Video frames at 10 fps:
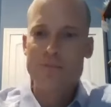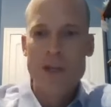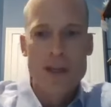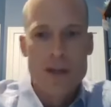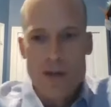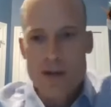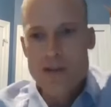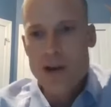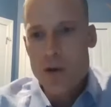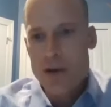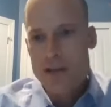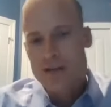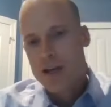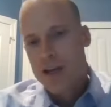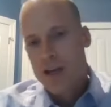You know, there's
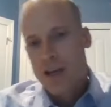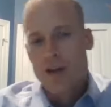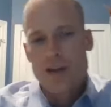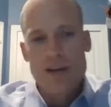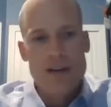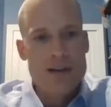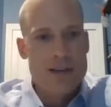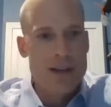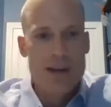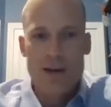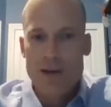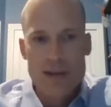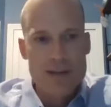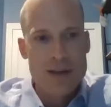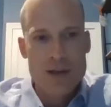always you'll hear
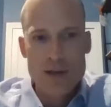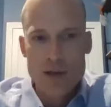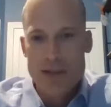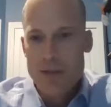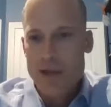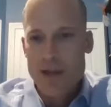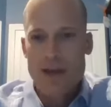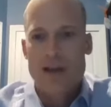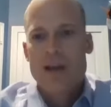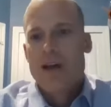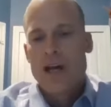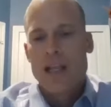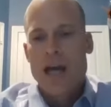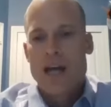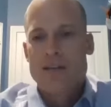things on the news and the media a
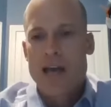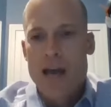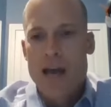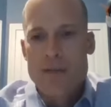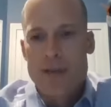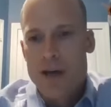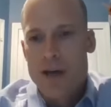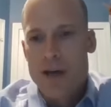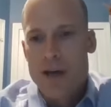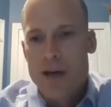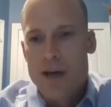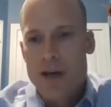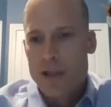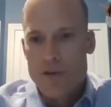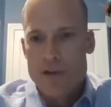lot of times. A lot of it's
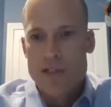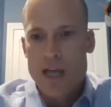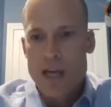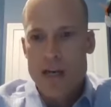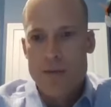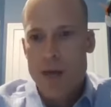really overstated, in my